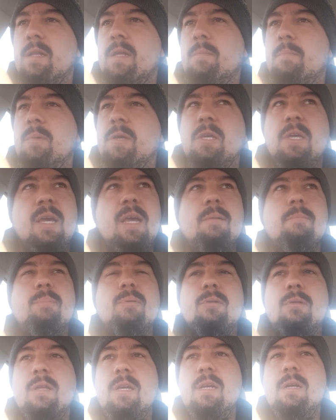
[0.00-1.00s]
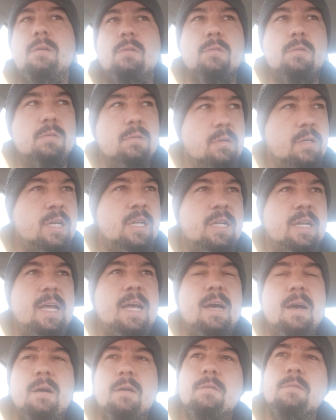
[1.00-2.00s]
it became political, and
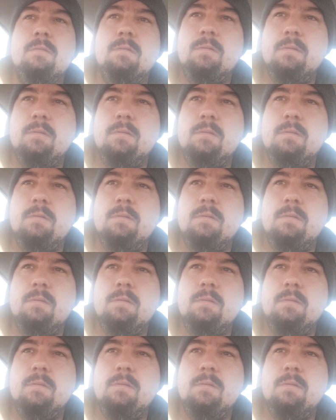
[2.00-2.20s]
now,